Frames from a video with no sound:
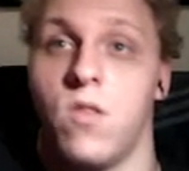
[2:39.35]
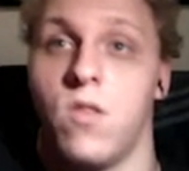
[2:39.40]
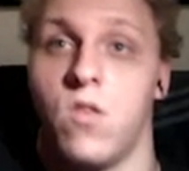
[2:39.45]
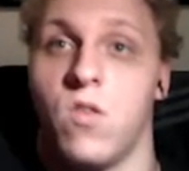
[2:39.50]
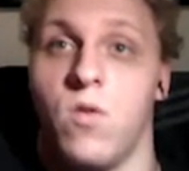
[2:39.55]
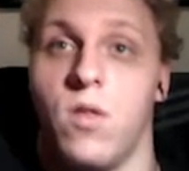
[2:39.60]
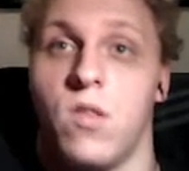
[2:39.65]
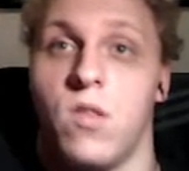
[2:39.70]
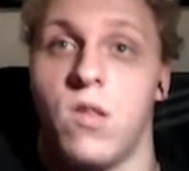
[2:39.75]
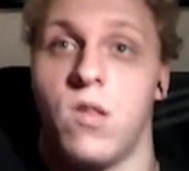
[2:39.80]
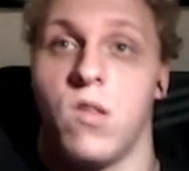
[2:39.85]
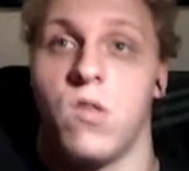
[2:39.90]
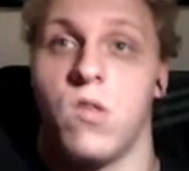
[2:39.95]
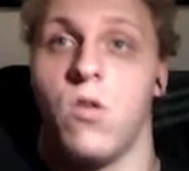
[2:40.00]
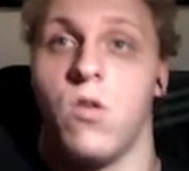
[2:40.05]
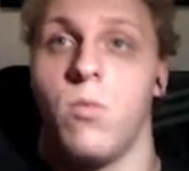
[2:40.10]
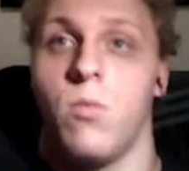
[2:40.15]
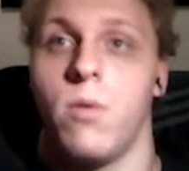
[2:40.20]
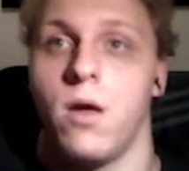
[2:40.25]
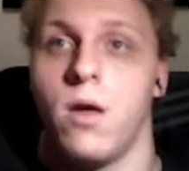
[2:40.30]
So it says
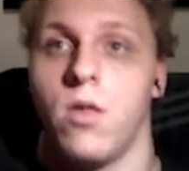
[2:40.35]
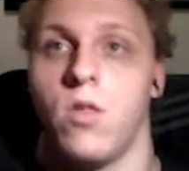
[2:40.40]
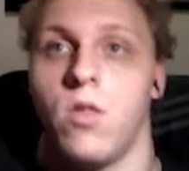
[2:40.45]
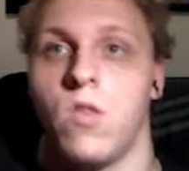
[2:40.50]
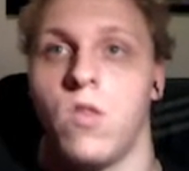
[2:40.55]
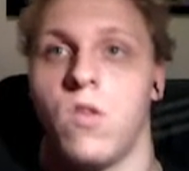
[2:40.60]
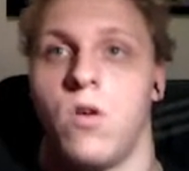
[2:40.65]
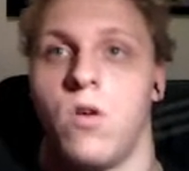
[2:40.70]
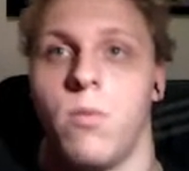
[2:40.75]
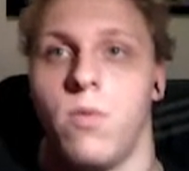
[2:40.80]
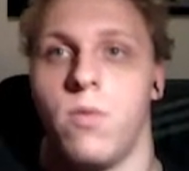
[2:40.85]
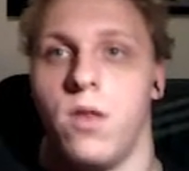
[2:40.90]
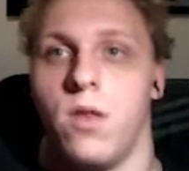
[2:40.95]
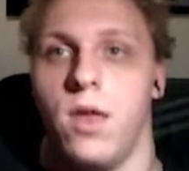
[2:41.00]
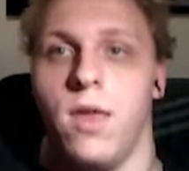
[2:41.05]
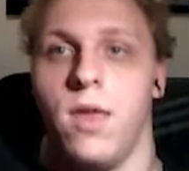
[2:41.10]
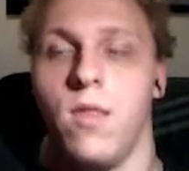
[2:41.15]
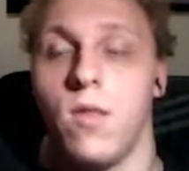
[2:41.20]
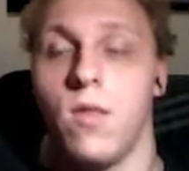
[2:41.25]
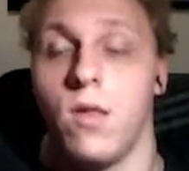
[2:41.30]
all packages are up to date.